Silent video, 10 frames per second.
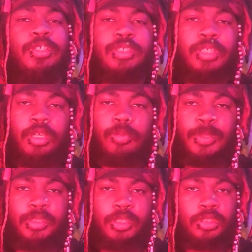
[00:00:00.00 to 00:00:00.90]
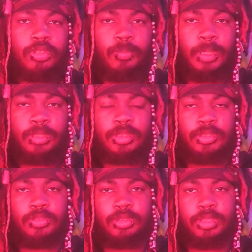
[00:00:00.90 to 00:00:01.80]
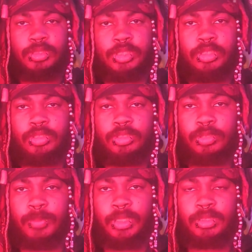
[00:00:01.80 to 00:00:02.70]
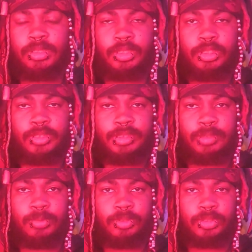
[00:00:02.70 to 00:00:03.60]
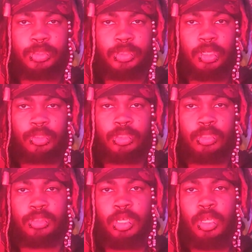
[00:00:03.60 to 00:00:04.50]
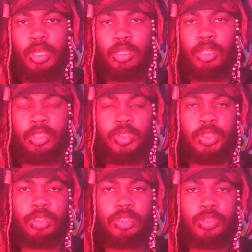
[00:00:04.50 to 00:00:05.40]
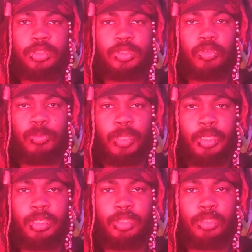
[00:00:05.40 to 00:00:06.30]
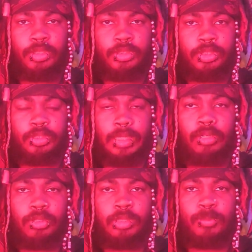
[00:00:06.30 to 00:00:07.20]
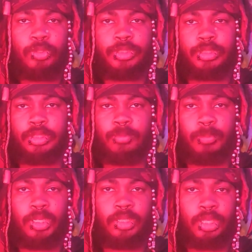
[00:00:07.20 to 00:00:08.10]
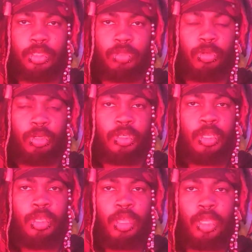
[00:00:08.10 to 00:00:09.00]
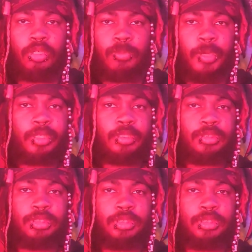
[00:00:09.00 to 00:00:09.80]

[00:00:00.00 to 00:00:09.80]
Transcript: Medusa, today I'll be teaching you about sigils. Now, sigils are basically just symbols or characters that you can use to apply either a certain outcome or a certain meaning that you want in your practice.